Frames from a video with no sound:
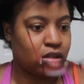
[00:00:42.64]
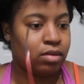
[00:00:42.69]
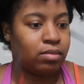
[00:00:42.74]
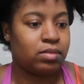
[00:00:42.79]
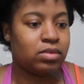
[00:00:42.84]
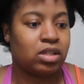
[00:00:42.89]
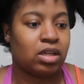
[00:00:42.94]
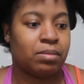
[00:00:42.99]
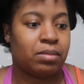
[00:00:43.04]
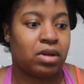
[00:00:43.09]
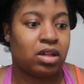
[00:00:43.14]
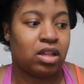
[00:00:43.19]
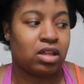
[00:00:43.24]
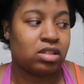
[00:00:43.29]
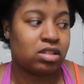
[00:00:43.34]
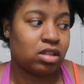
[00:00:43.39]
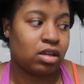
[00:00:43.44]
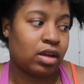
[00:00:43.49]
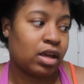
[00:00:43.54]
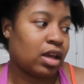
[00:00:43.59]
I'm gonna take my
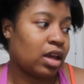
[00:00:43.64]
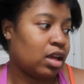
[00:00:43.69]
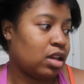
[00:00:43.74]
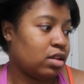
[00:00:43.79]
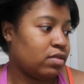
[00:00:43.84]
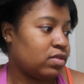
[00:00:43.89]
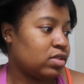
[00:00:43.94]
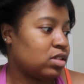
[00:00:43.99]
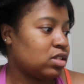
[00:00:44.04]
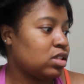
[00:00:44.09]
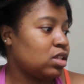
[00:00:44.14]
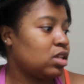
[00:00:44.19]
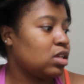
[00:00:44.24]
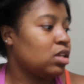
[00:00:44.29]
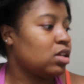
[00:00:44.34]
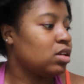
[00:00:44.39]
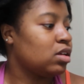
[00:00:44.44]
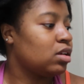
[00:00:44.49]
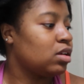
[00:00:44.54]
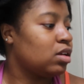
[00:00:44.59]
glasses off. I can't even
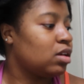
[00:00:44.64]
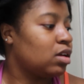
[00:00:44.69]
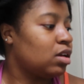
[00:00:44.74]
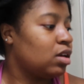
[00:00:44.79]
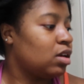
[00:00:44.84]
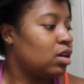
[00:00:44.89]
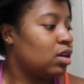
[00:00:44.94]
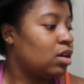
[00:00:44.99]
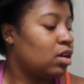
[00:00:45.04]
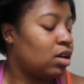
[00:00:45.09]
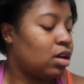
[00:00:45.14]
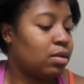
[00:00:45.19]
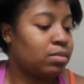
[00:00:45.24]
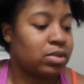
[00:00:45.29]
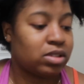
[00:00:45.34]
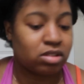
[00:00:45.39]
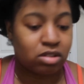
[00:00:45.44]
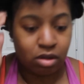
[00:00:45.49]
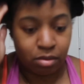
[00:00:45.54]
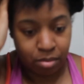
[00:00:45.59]
see. I'm
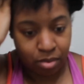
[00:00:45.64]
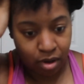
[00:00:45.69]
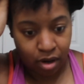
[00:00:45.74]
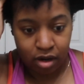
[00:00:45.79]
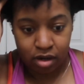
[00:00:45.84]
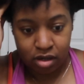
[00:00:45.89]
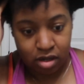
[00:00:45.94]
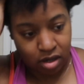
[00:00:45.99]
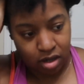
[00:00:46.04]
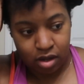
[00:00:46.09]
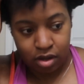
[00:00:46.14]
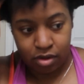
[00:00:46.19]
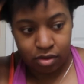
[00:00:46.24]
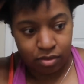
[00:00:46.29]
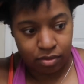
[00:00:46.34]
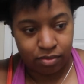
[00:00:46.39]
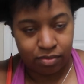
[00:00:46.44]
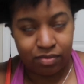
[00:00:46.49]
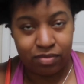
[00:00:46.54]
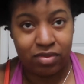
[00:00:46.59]
just gonna part and
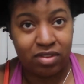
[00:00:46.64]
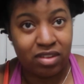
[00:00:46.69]
go.